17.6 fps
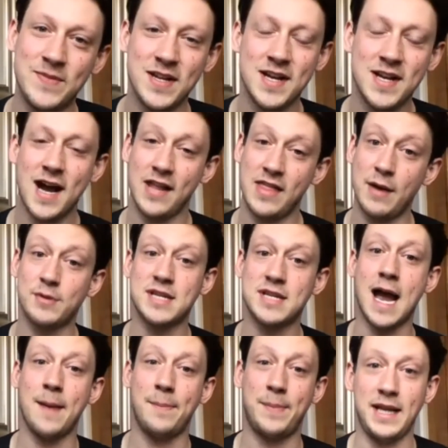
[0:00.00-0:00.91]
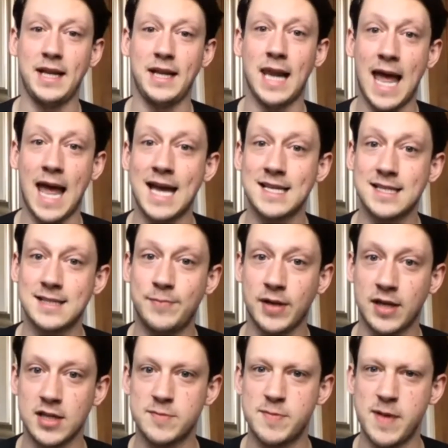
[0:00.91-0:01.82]
and that was happening less
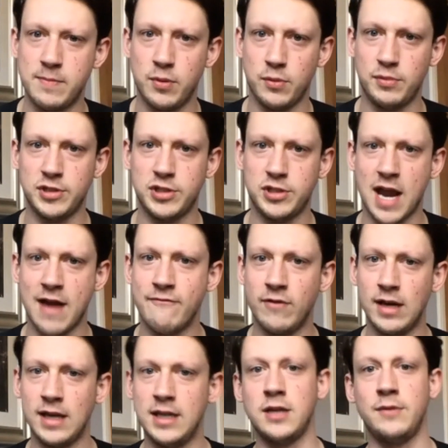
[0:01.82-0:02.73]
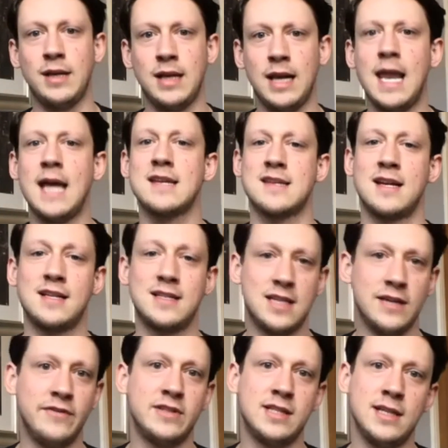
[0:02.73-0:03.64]
because people were generally doing less
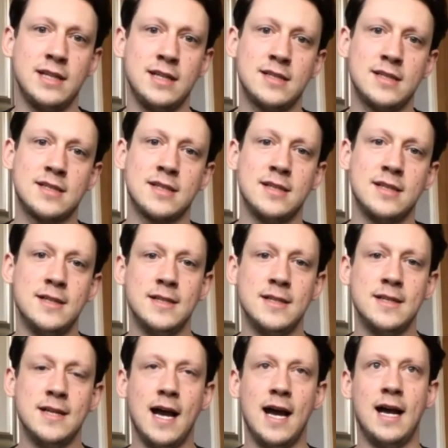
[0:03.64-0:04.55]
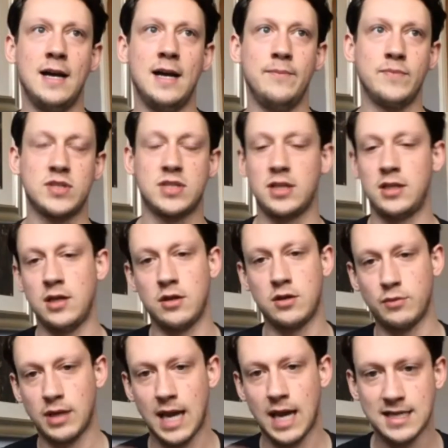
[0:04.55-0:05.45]
activities. So, you know, there
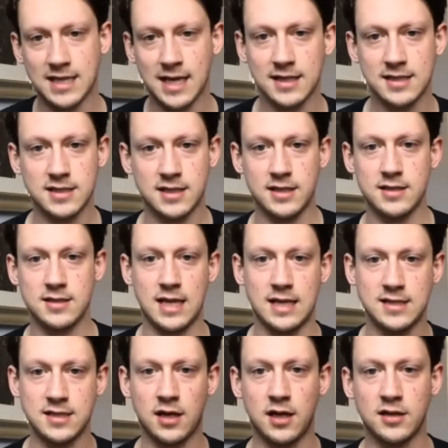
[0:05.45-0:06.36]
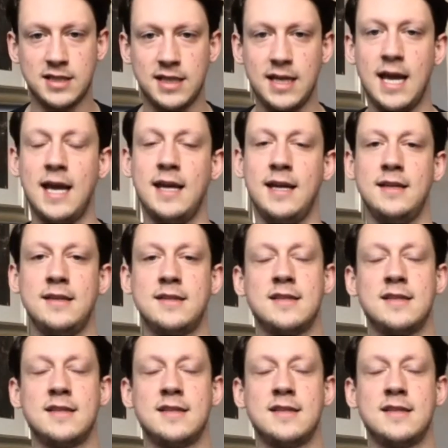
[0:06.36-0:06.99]
were less accidents, less RTAs.